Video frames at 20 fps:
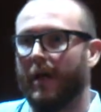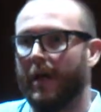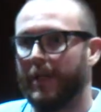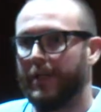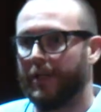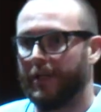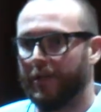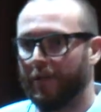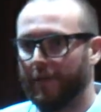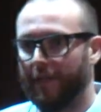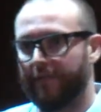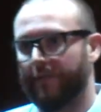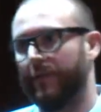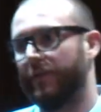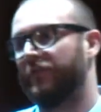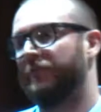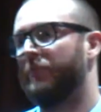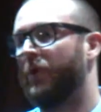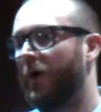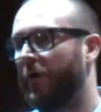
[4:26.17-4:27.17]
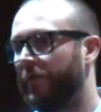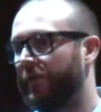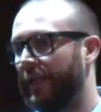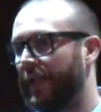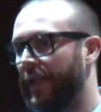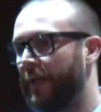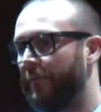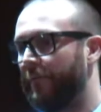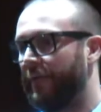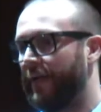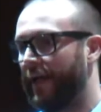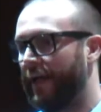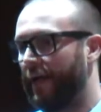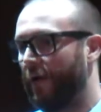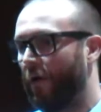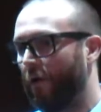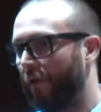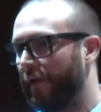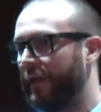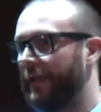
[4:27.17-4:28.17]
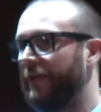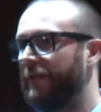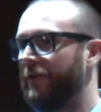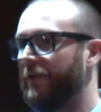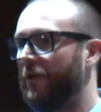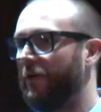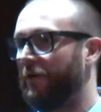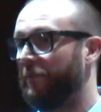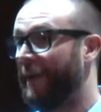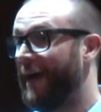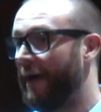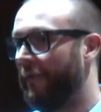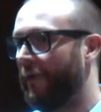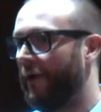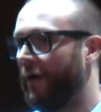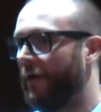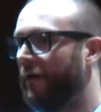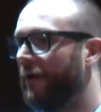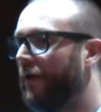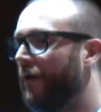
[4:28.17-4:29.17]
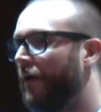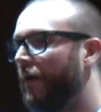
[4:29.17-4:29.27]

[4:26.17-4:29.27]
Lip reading: You can do this in a small team that all they need to know is Python.